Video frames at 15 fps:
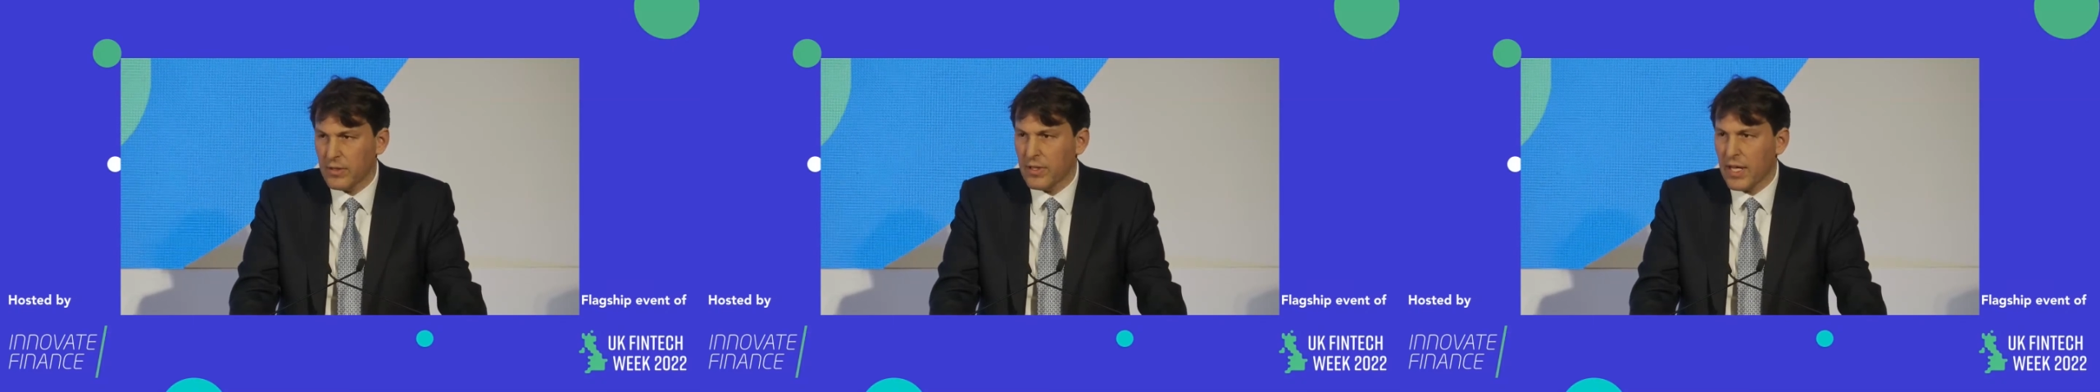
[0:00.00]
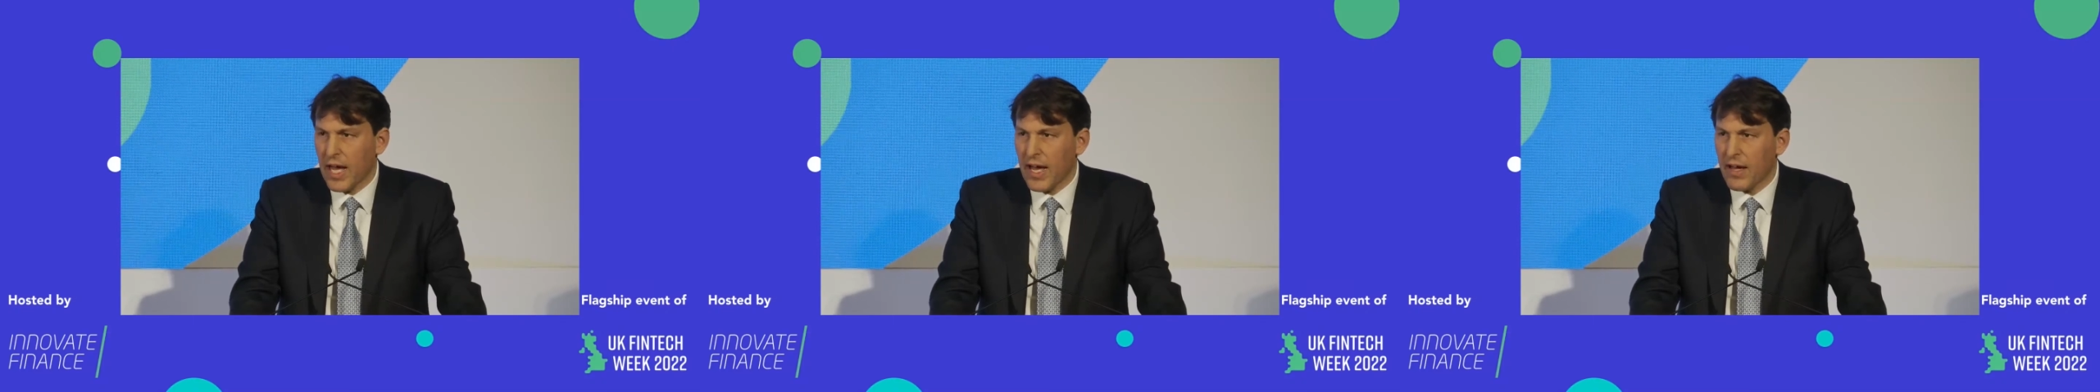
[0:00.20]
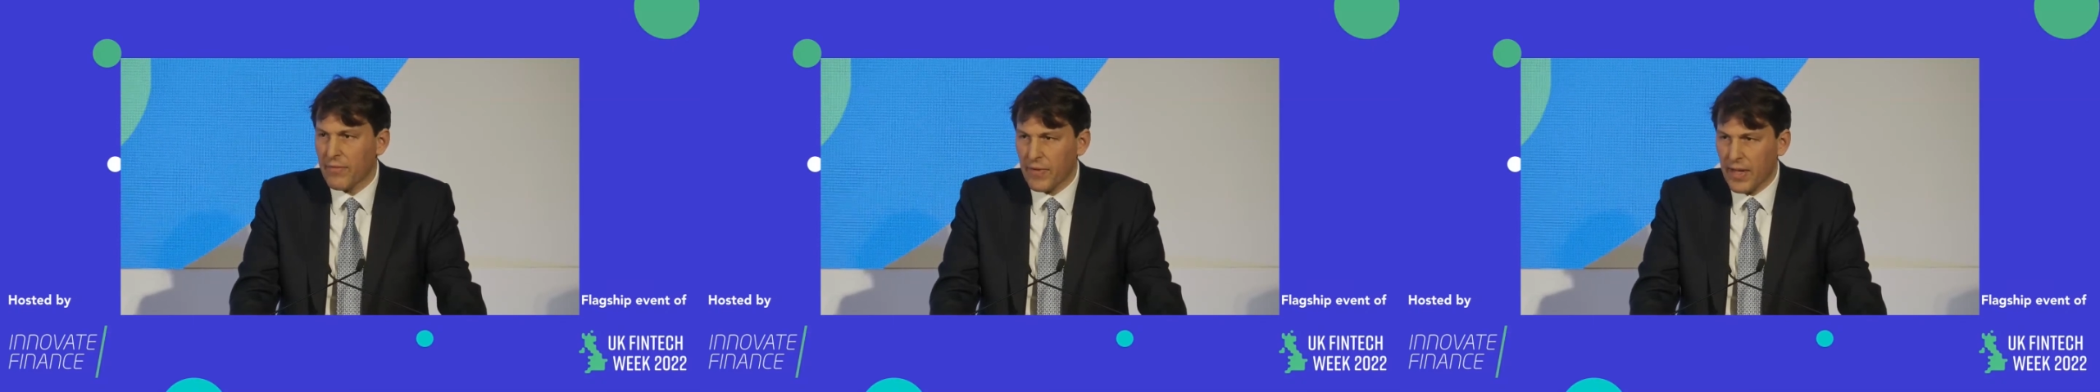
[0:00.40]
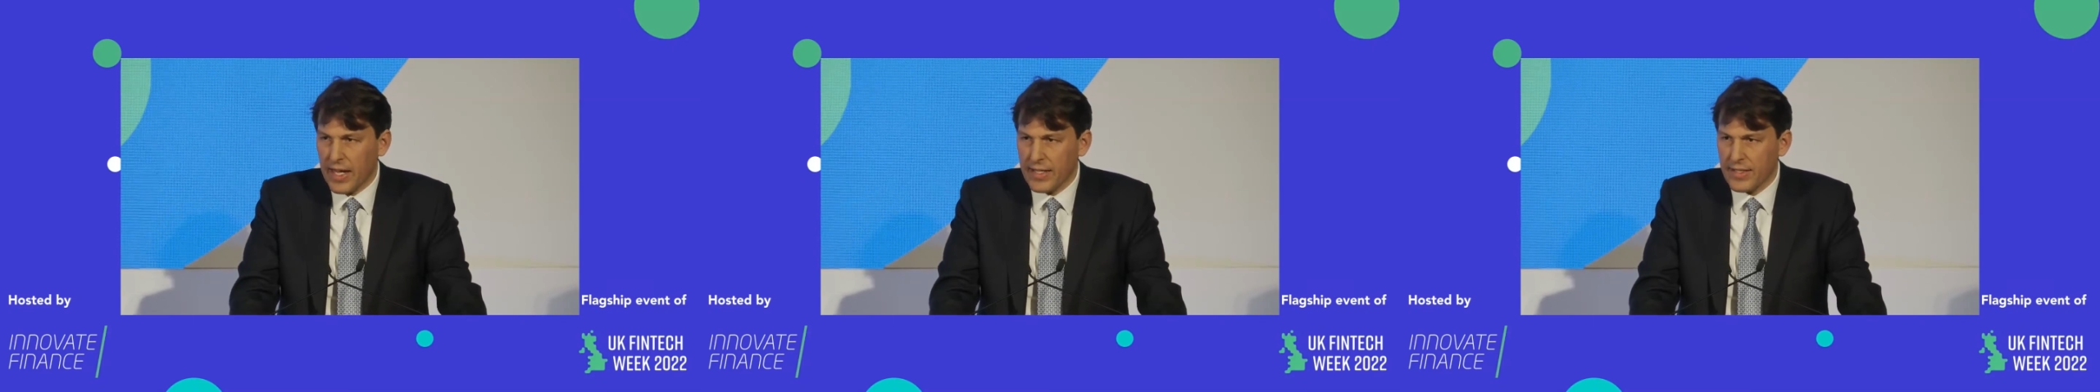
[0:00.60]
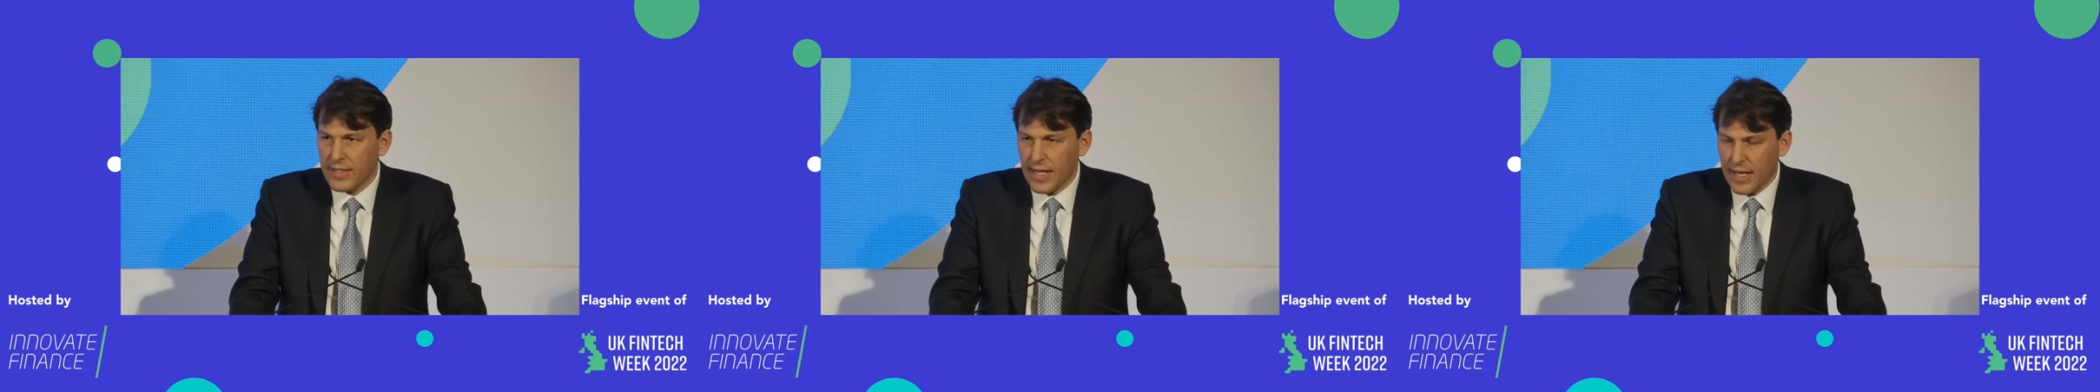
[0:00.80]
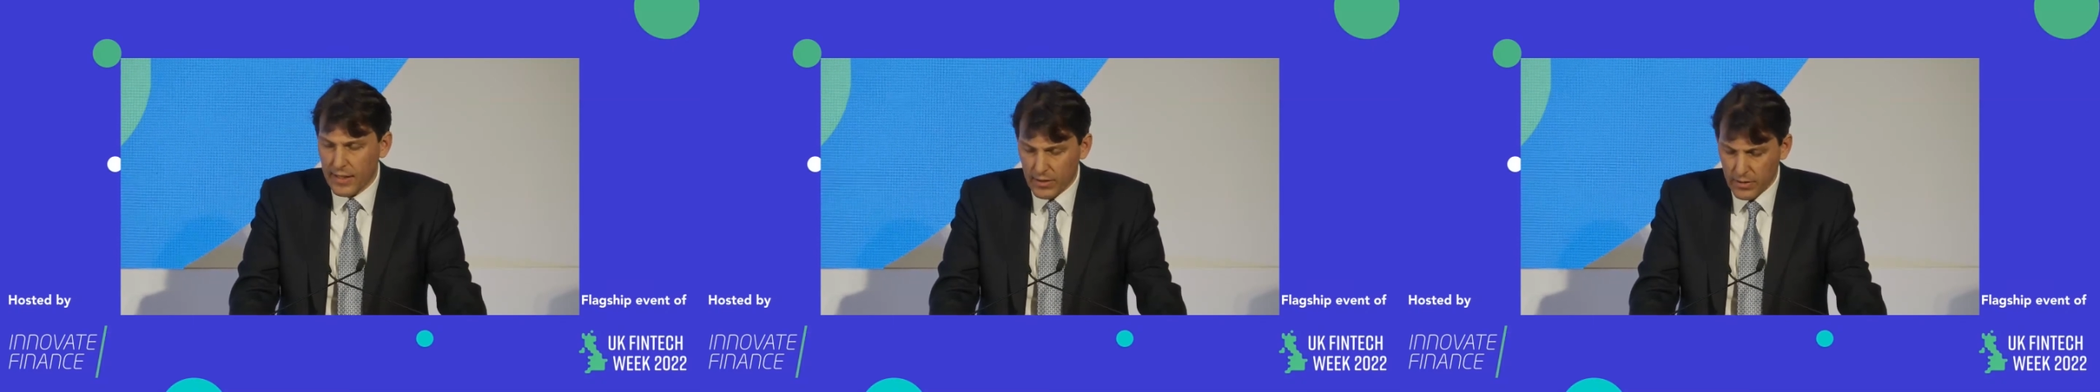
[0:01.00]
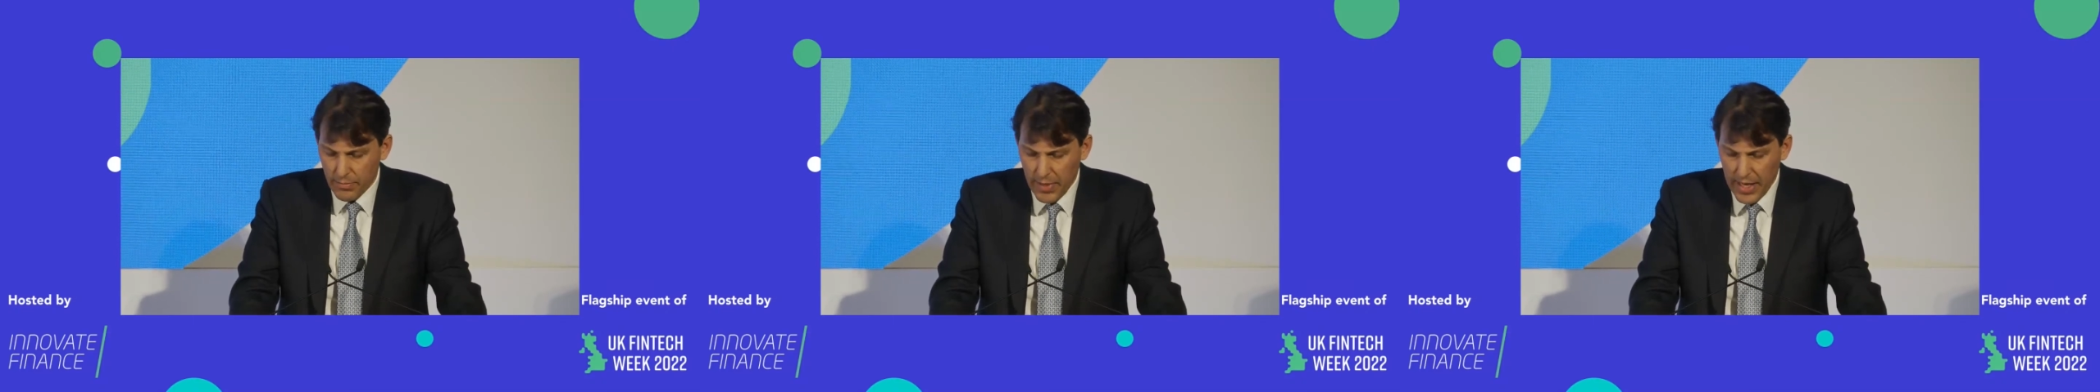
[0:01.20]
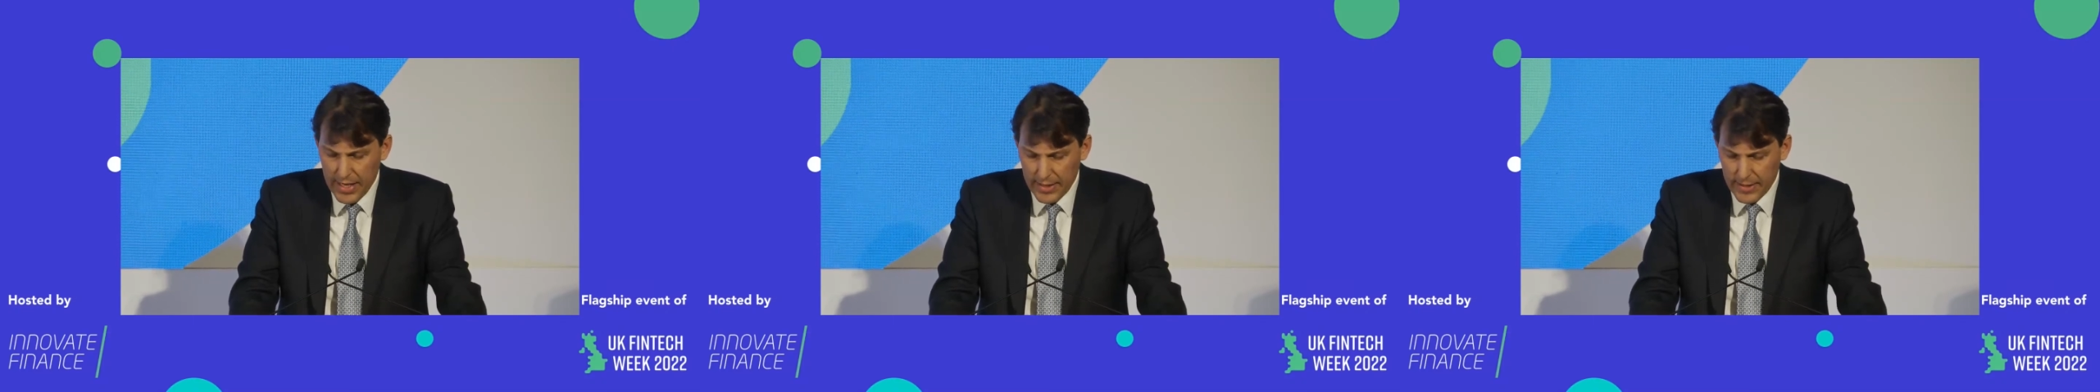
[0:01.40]
have a settled
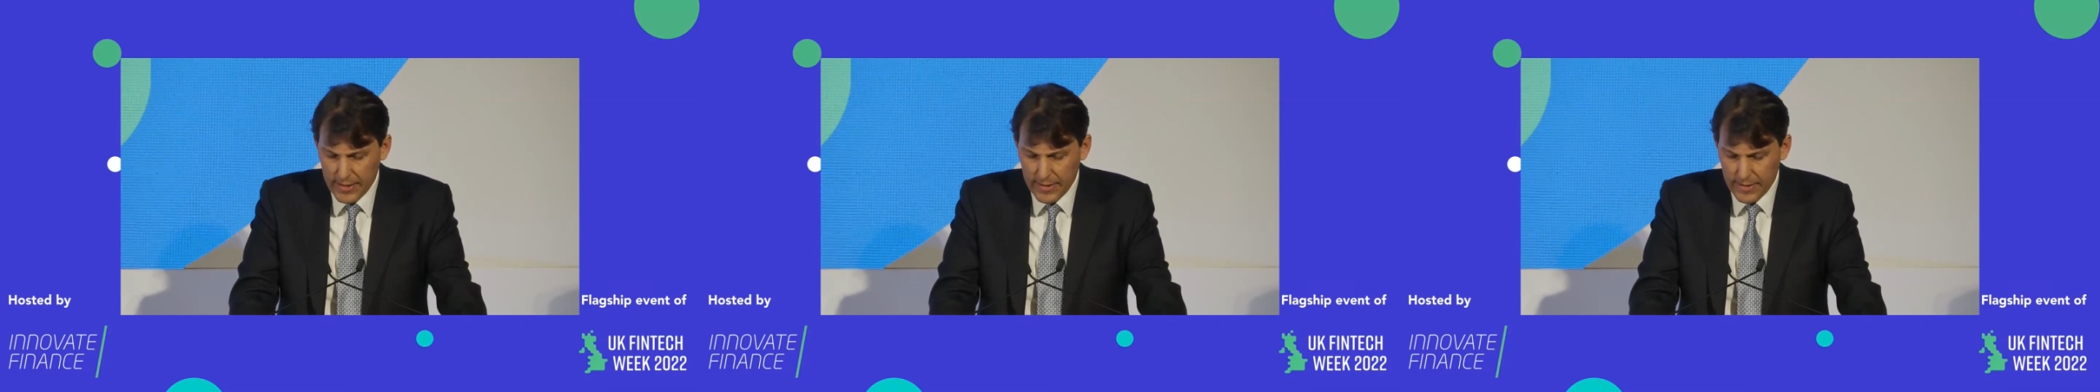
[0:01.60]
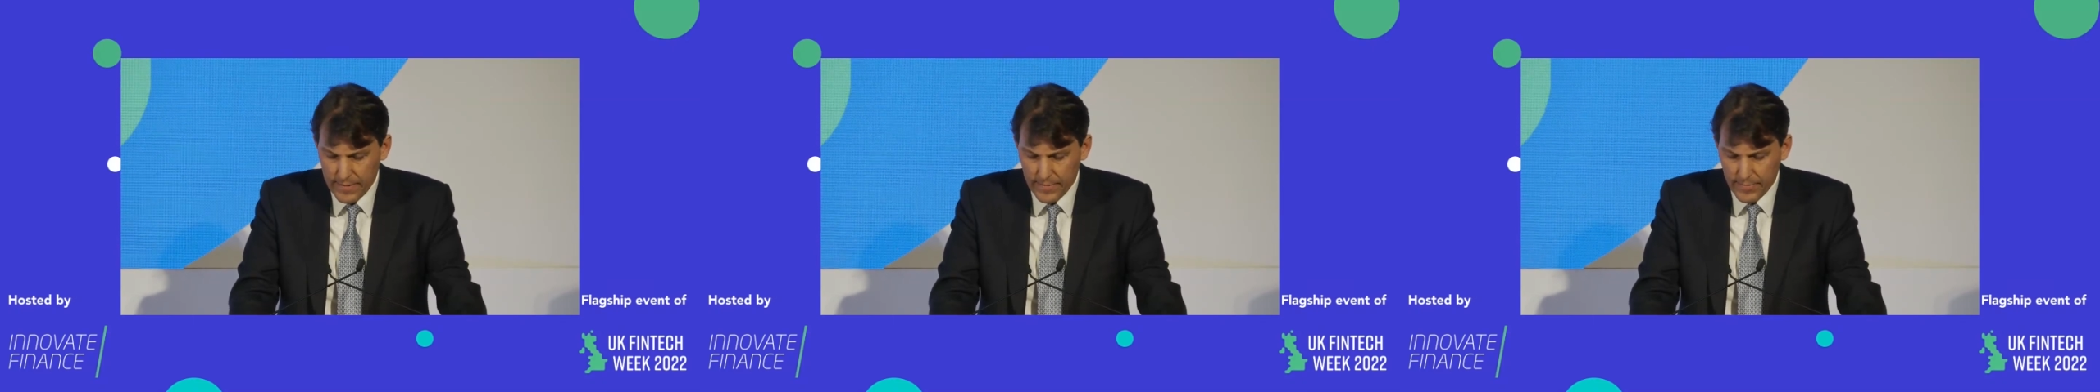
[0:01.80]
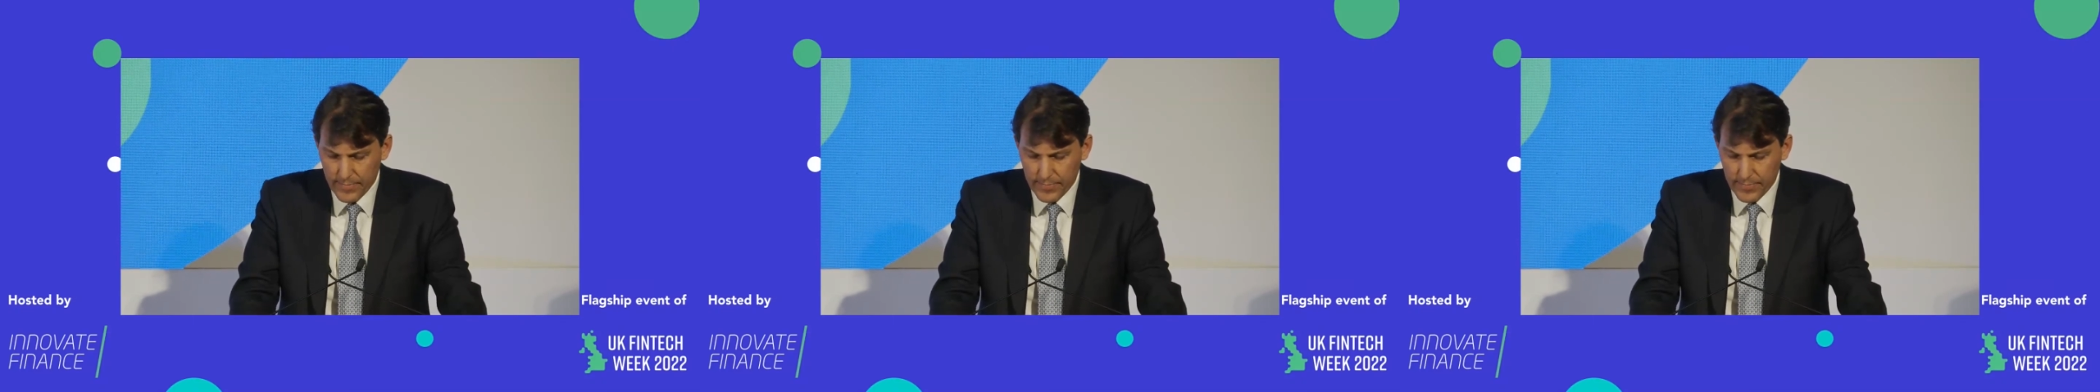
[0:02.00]
base.